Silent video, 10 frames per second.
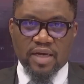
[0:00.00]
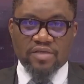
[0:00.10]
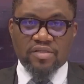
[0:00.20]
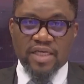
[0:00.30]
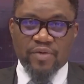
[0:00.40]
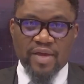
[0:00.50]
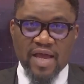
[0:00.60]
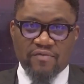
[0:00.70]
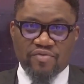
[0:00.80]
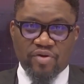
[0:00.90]
Glad to say we
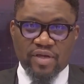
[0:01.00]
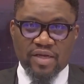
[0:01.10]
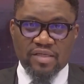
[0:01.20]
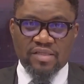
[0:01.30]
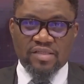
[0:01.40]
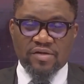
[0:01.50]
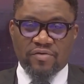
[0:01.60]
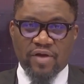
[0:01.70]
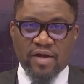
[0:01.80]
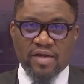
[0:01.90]
have joining us
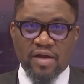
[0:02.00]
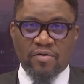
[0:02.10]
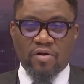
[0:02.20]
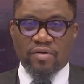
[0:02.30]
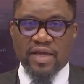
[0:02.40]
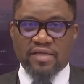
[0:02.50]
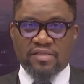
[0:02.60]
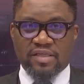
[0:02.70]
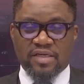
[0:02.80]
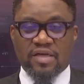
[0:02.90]
right now on
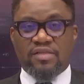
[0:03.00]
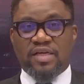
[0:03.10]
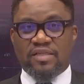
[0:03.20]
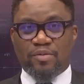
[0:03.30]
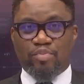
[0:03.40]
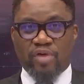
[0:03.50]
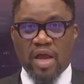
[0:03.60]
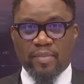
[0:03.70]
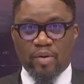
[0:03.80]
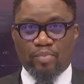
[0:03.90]
NC Continental
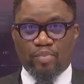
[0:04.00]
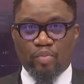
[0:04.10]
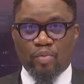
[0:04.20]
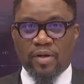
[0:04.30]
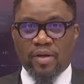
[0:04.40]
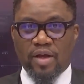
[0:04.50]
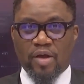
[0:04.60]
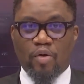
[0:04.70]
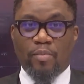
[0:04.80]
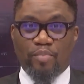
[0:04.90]
Prime, Mpumelelo
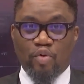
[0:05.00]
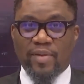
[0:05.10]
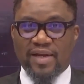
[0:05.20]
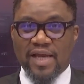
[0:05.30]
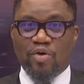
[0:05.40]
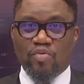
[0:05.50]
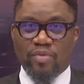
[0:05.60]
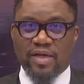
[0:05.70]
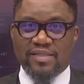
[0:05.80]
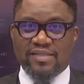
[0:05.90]

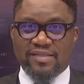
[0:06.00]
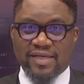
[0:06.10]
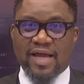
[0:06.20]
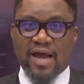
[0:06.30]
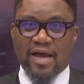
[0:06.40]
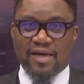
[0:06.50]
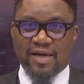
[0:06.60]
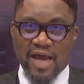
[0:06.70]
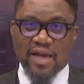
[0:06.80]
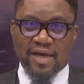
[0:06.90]

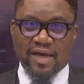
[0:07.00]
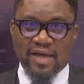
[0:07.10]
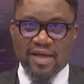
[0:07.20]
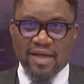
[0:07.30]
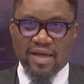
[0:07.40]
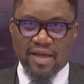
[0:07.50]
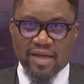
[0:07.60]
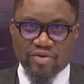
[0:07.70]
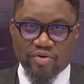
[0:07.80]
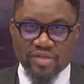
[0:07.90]
Zikalala
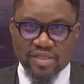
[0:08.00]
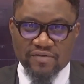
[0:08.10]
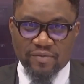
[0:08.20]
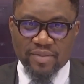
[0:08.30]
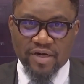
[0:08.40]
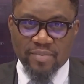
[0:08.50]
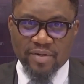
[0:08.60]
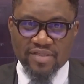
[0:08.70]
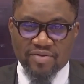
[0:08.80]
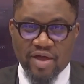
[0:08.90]
joins us from
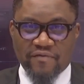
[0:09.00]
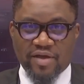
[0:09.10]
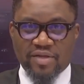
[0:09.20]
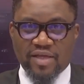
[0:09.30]
Durban, South Africa, to